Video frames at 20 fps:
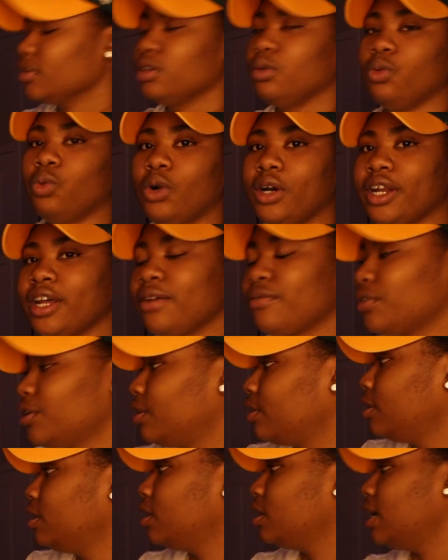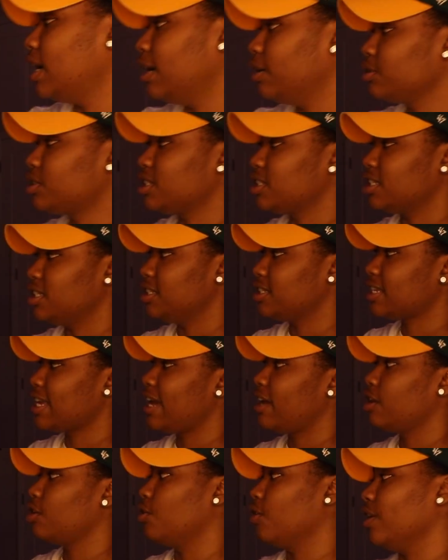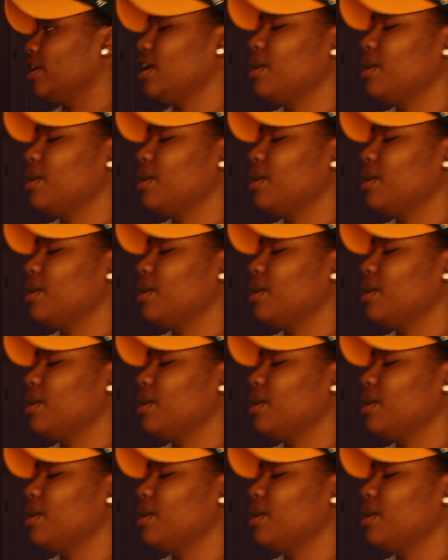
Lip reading: whatever else is in this category.